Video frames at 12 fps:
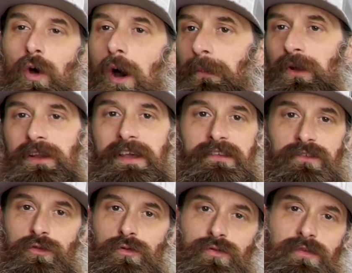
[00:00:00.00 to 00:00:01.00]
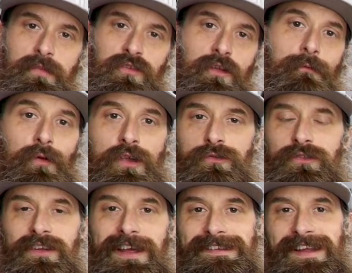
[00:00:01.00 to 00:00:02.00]
I'll put links to some of the stuff we used
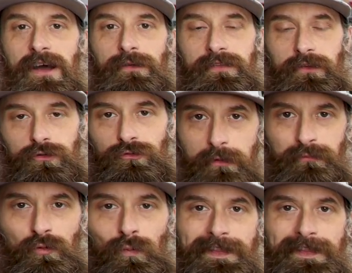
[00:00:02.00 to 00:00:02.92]
today down in the description.